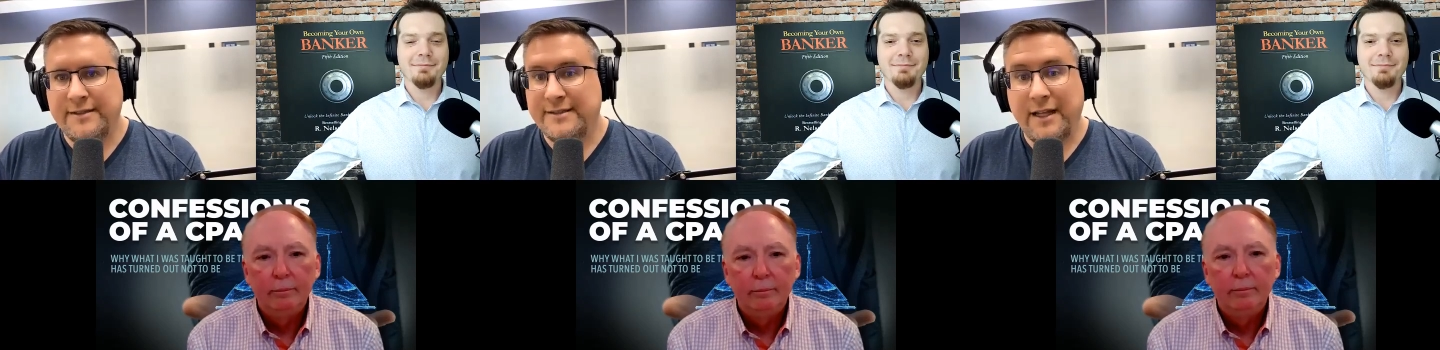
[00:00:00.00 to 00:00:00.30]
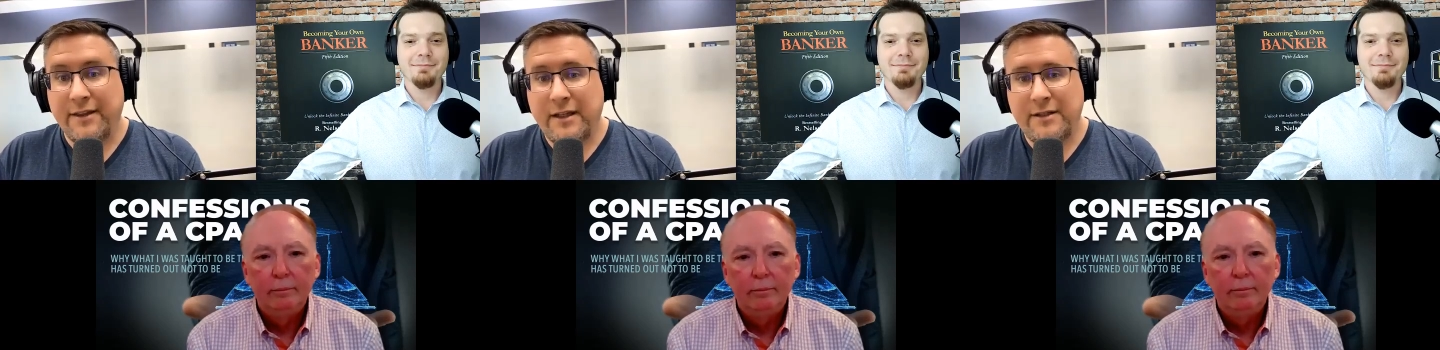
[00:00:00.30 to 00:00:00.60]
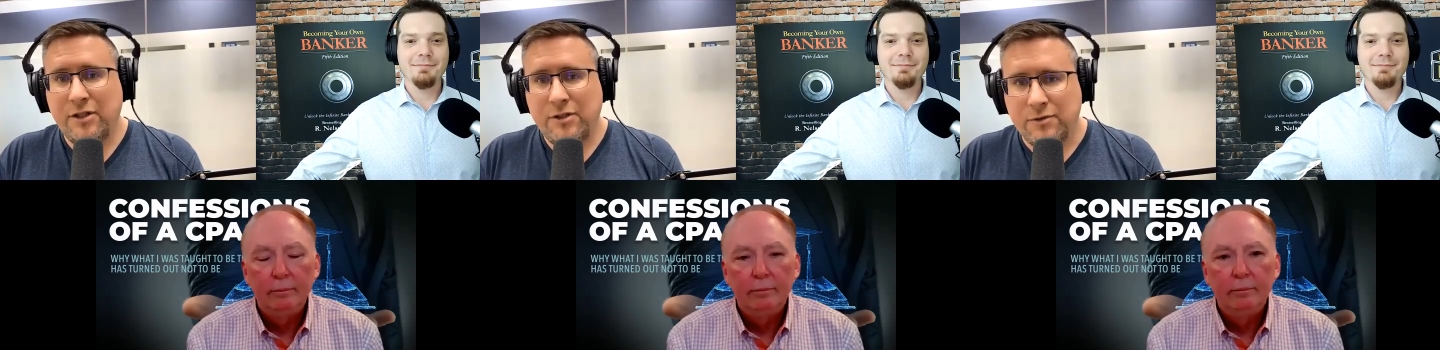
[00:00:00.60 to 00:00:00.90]
Speaker 1: is
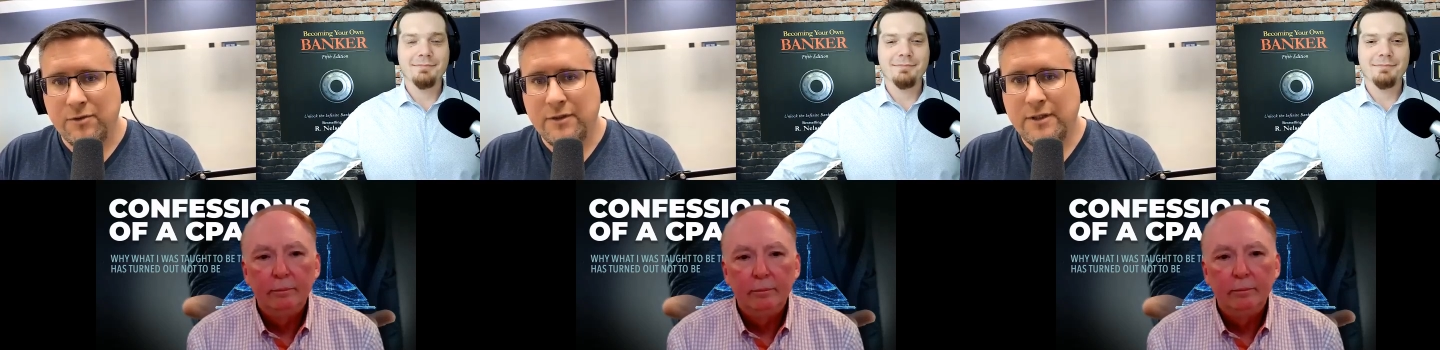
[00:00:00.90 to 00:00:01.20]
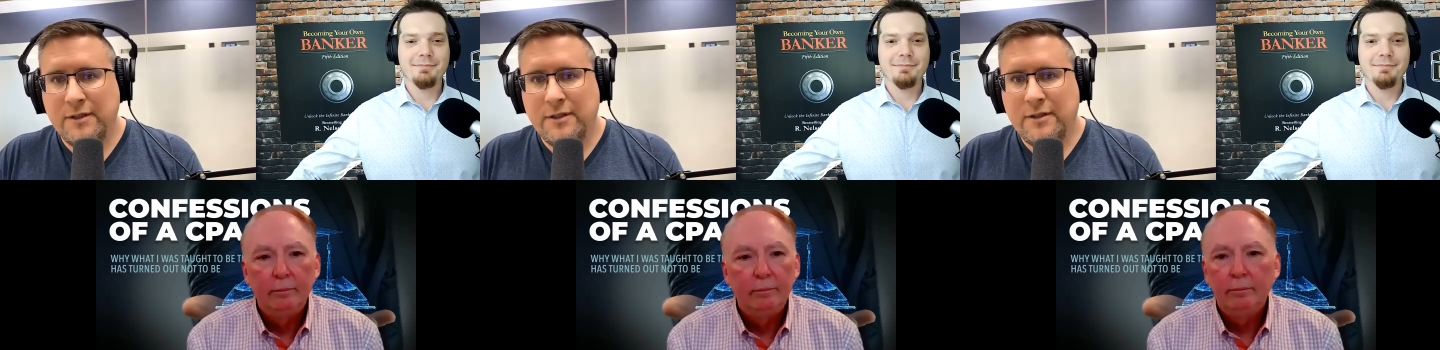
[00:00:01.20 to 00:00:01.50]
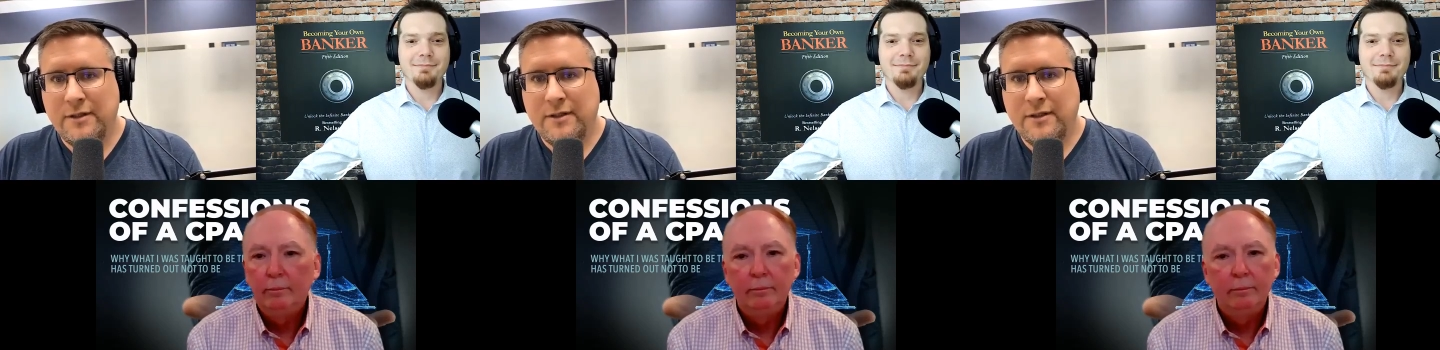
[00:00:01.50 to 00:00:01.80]
nothing new.
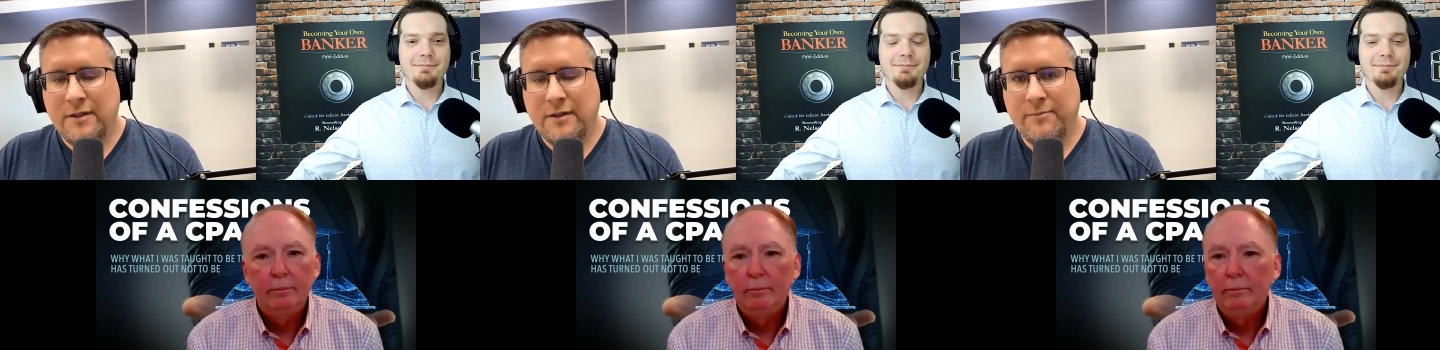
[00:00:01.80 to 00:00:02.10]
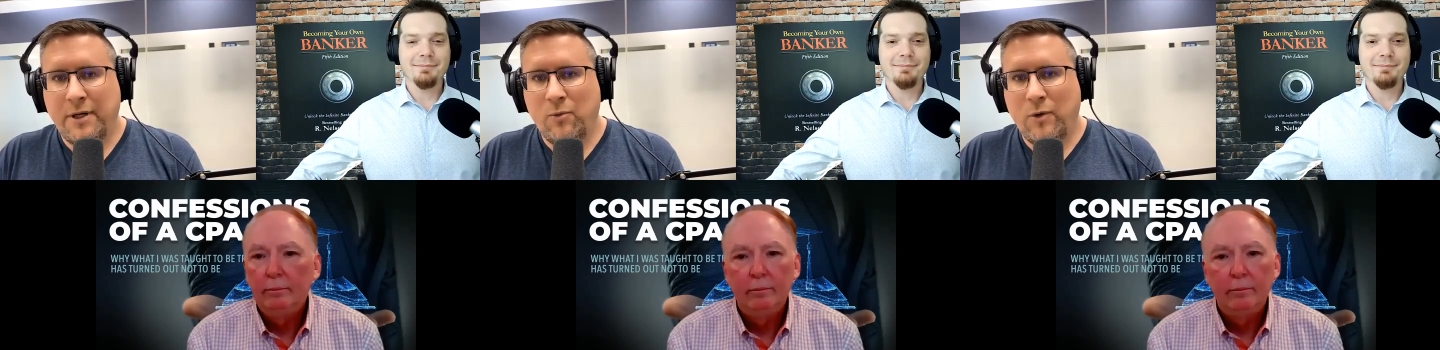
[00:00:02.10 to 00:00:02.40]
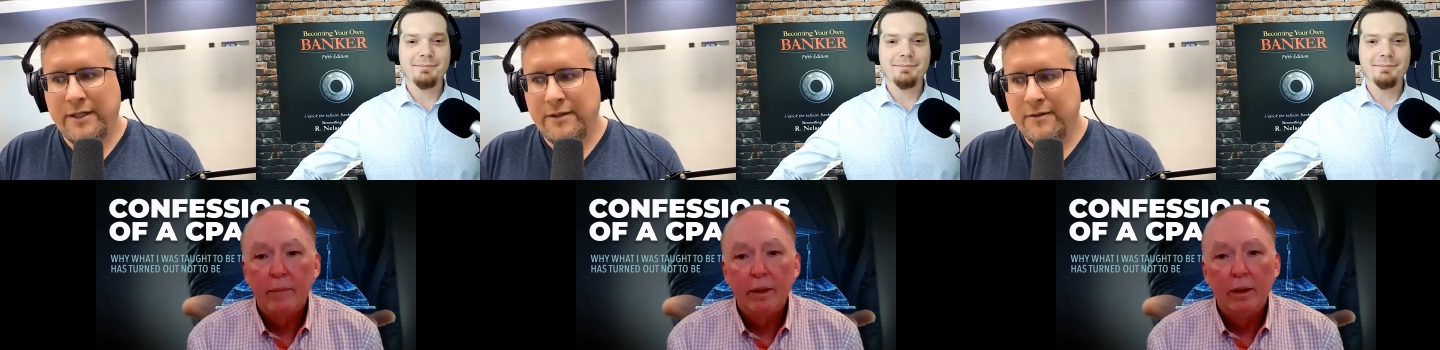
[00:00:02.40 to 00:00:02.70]

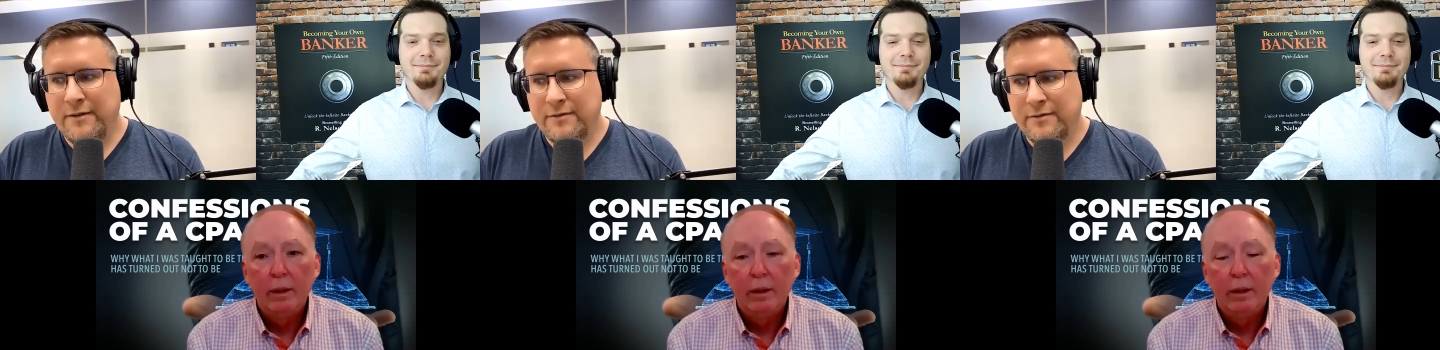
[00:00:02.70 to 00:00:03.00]
But what